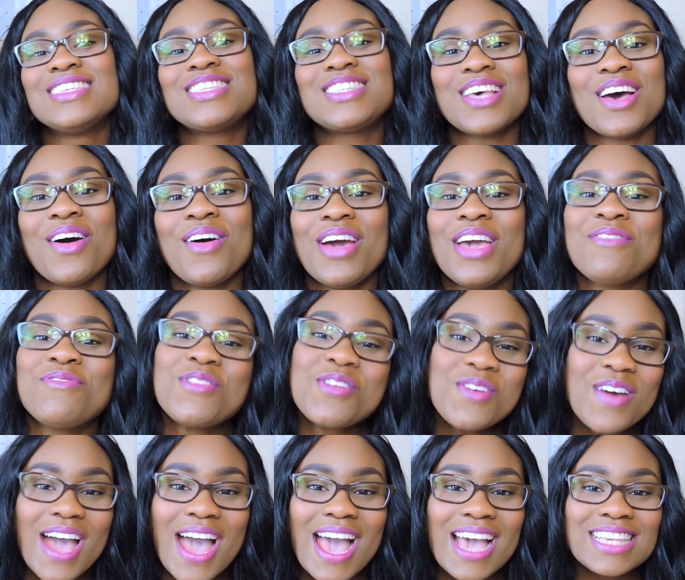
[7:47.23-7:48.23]
So if
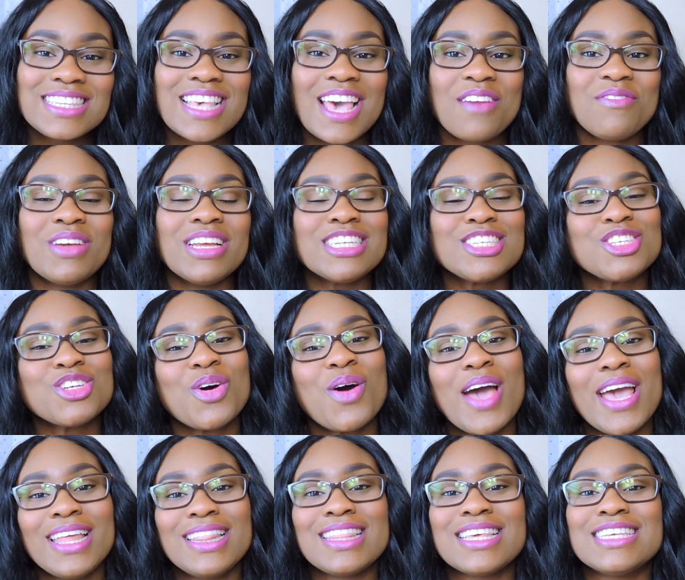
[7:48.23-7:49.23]
you guys have
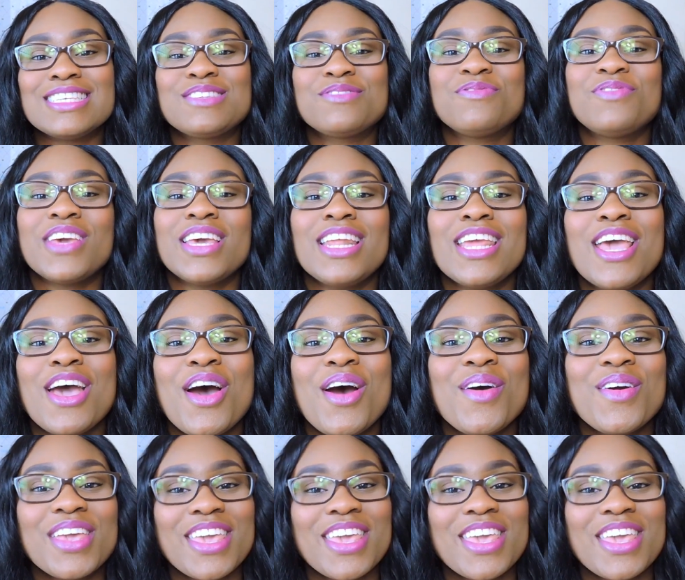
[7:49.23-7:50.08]
enjoyed this video,